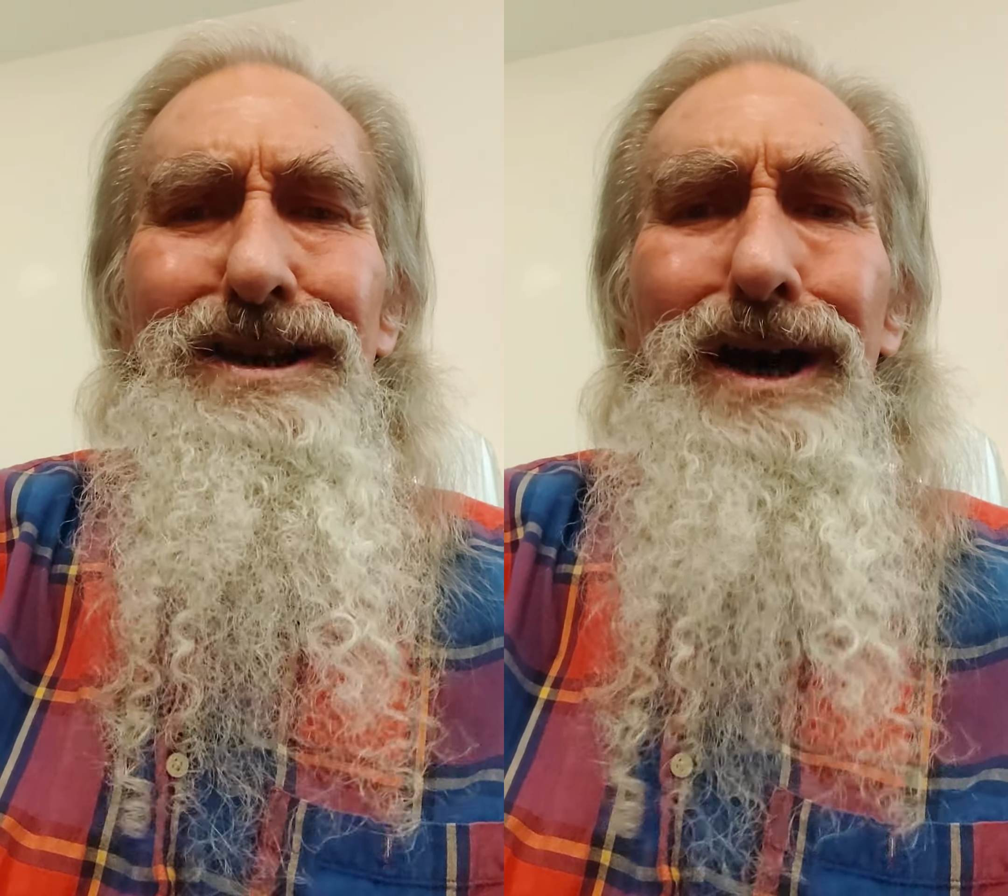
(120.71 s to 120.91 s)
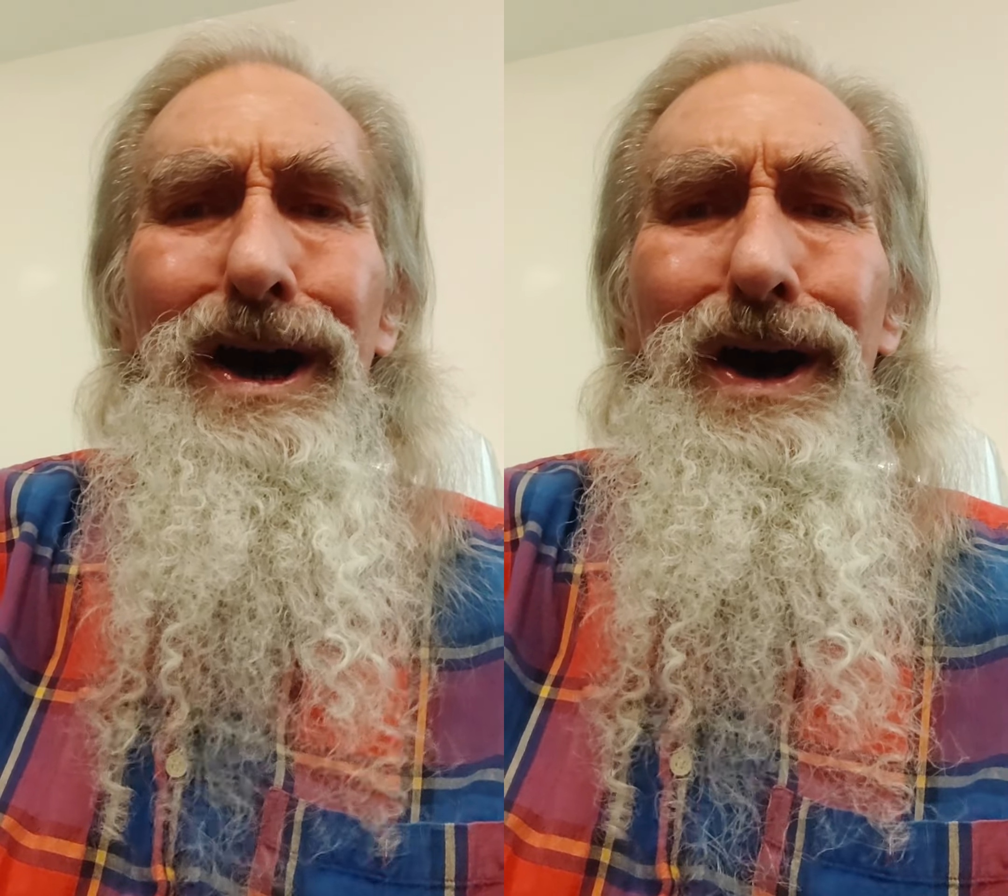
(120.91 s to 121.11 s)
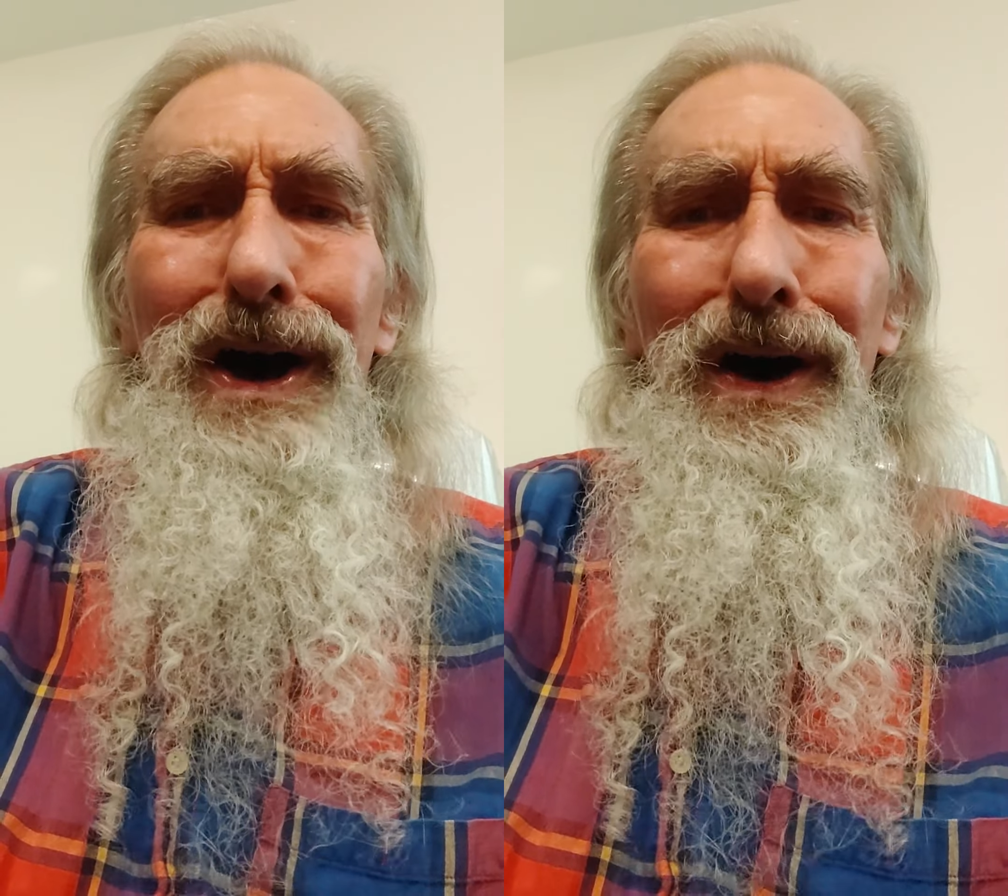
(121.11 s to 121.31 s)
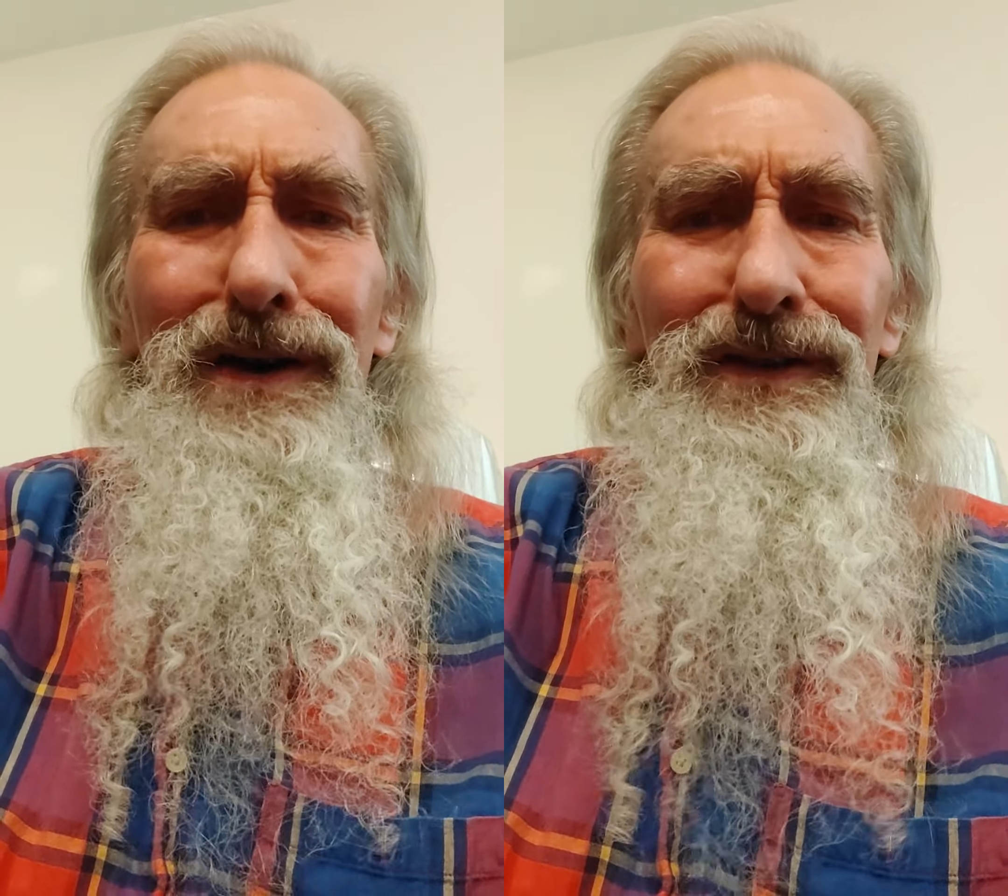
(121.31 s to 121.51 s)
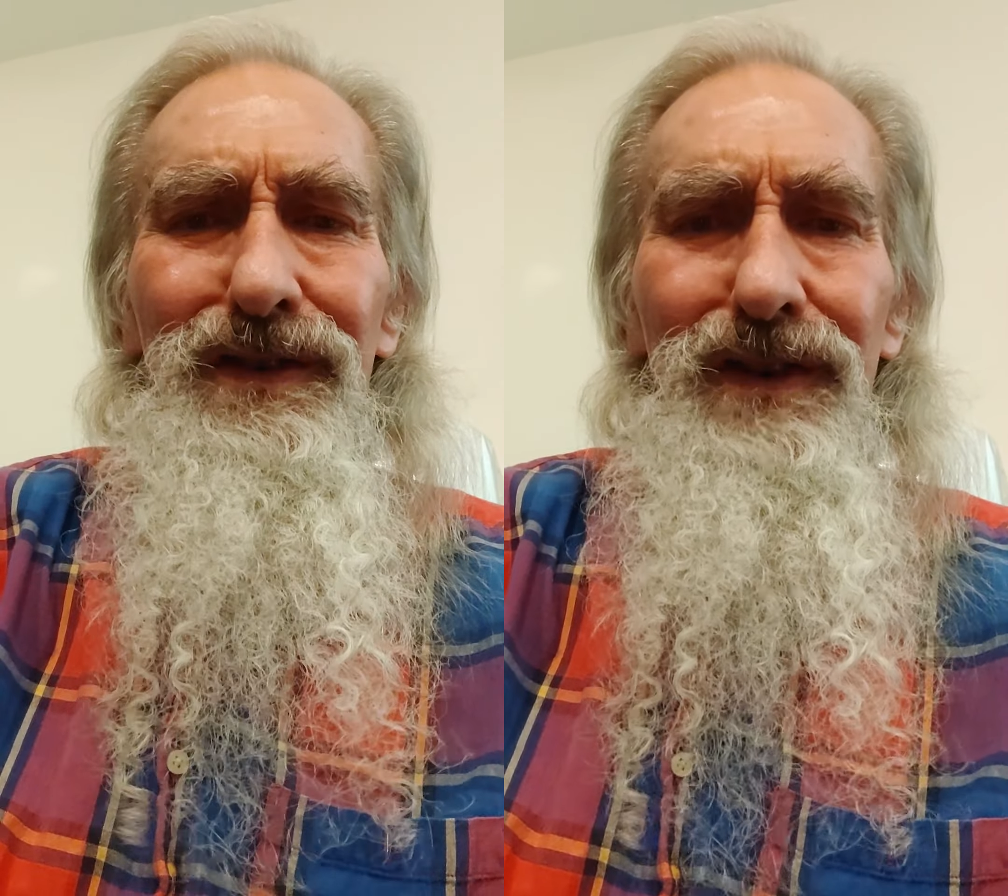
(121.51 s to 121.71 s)

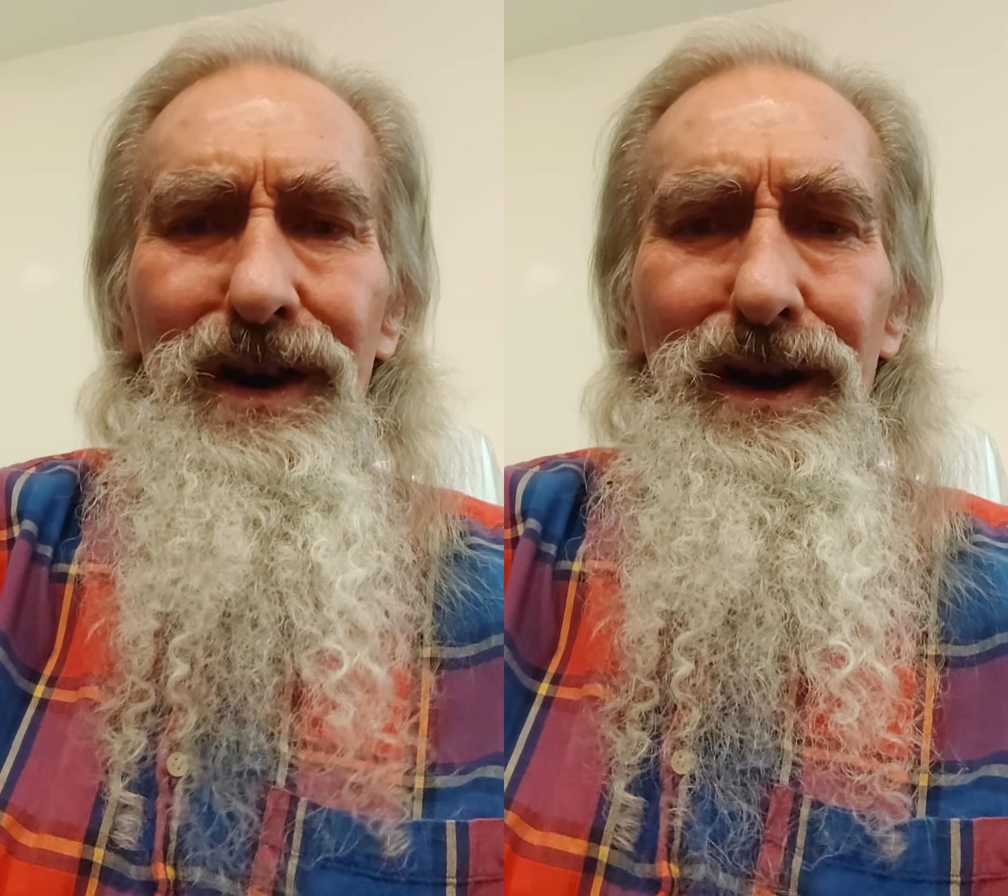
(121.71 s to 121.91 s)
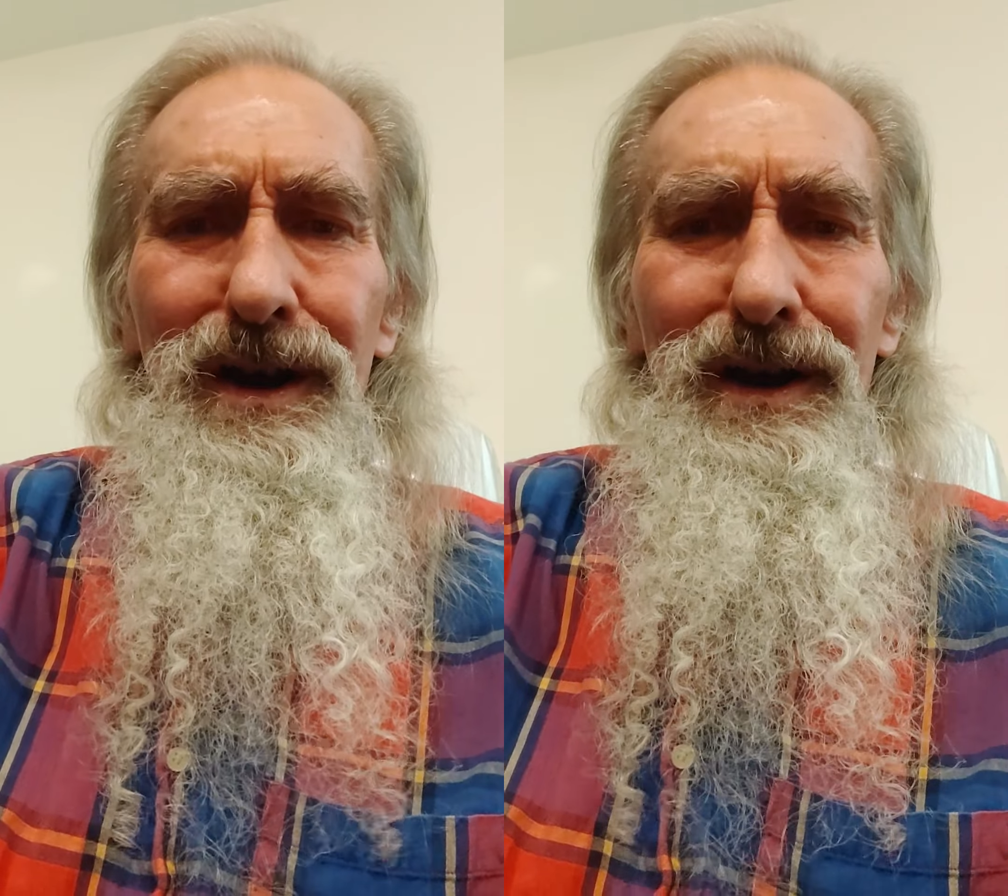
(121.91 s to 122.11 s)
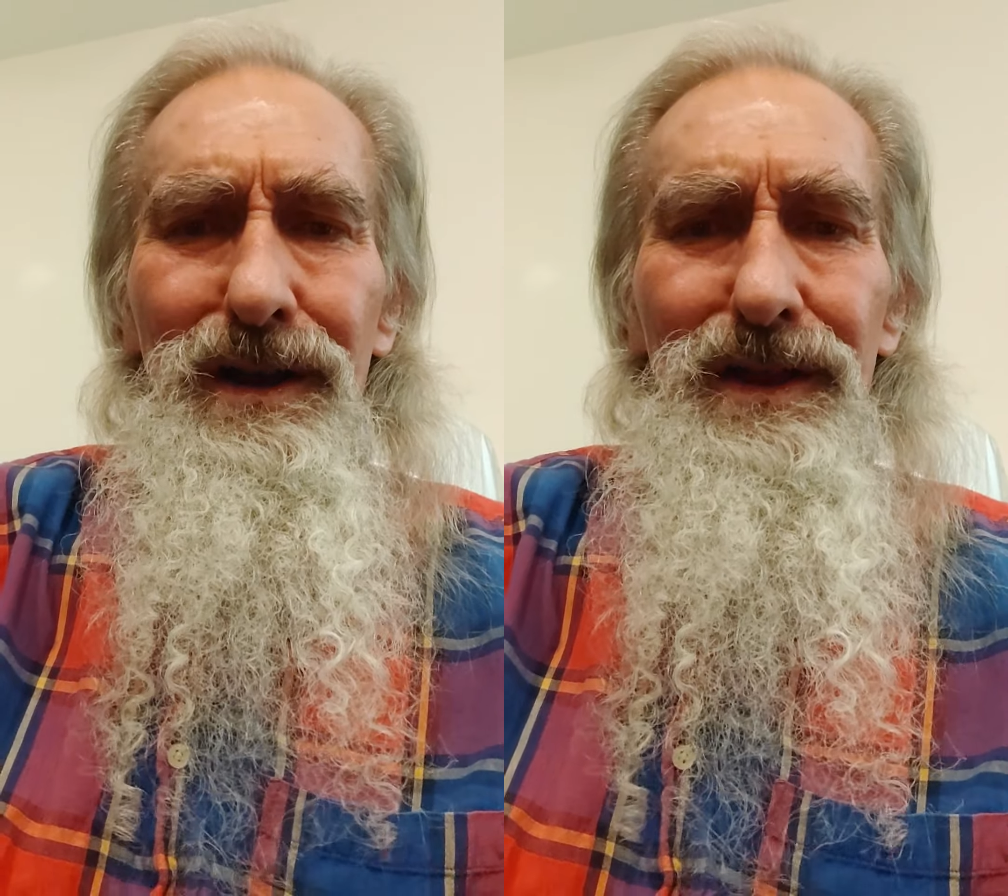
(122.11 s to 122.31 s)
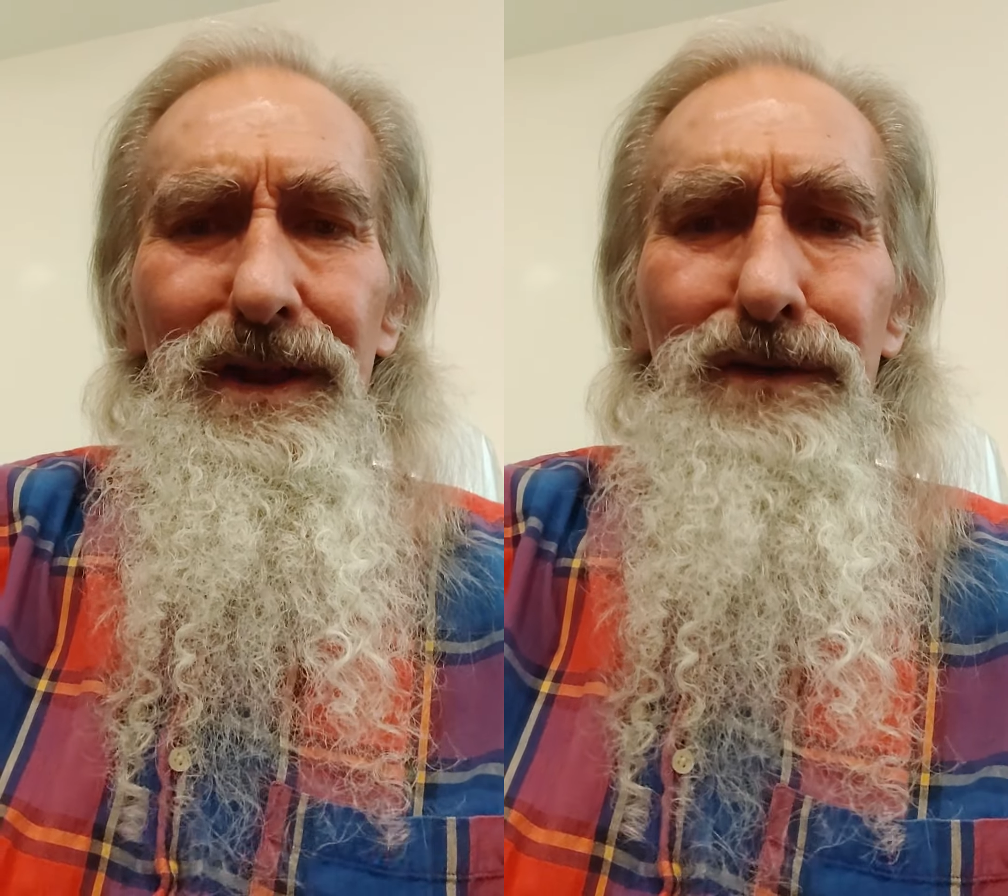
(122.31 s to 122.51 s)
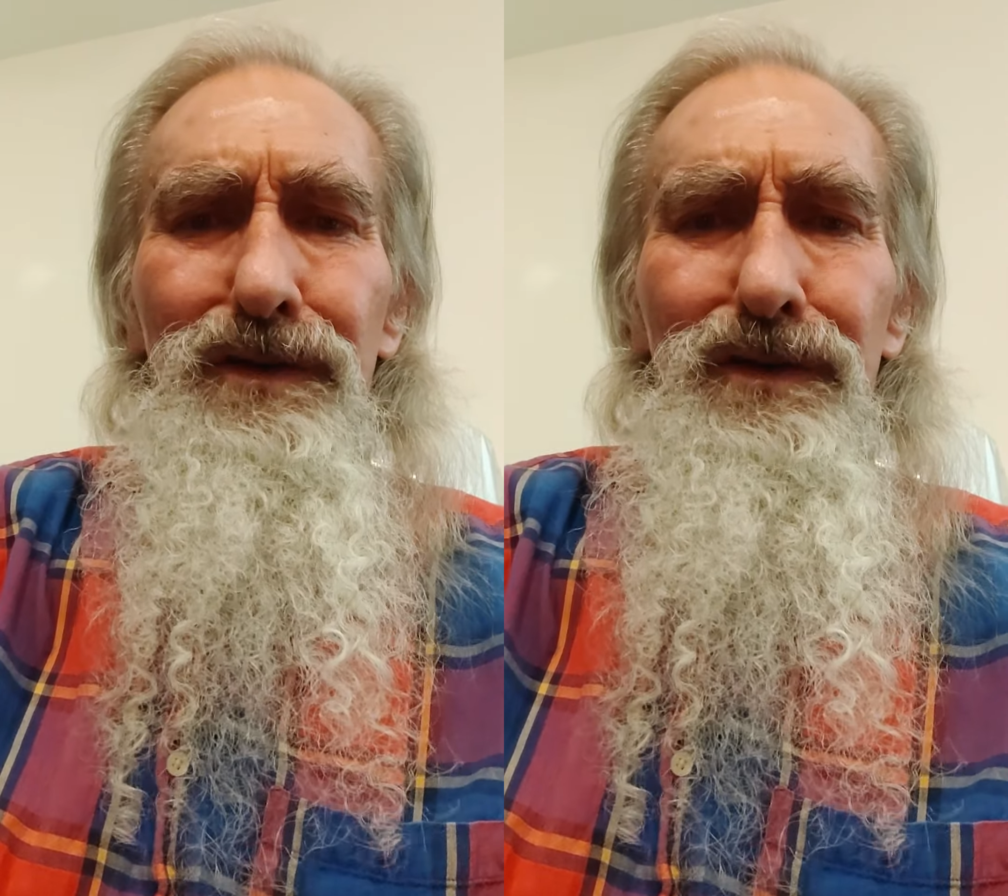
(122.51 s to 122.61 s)
of the